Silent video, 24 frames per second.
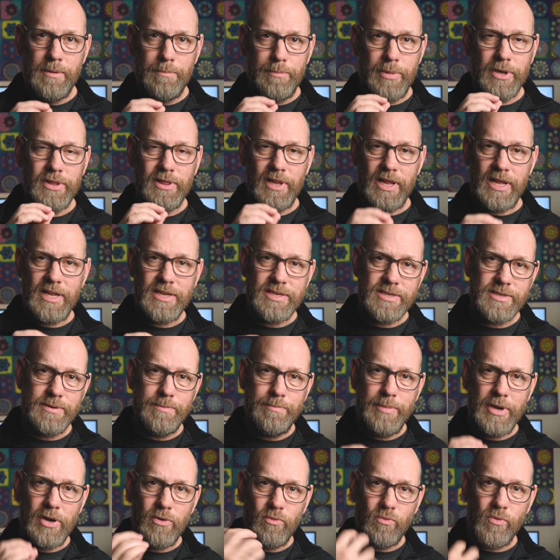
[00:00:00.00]
but let's
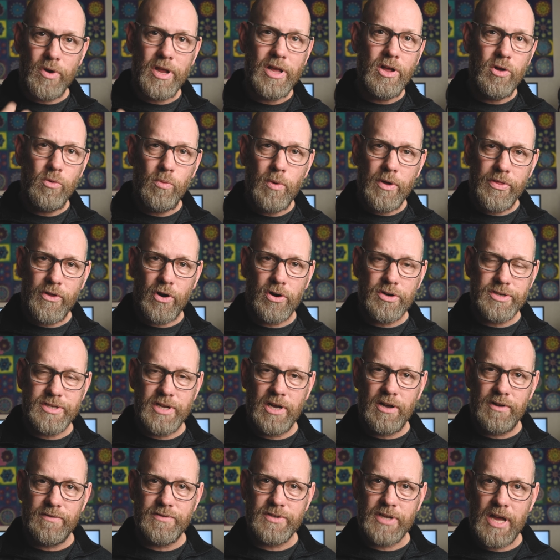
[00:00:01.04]
be real with
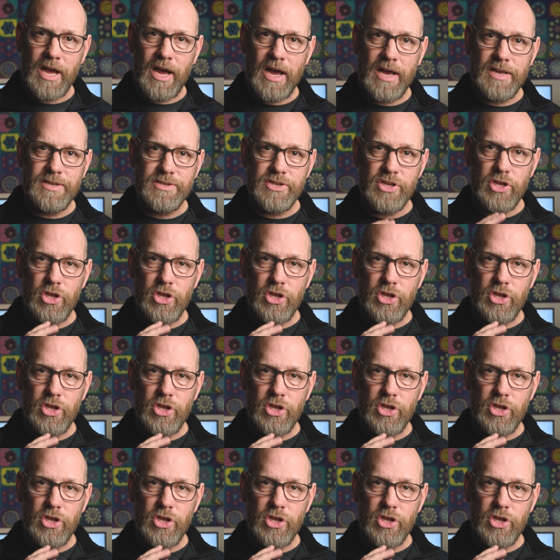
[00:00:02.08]
ourselves, guys.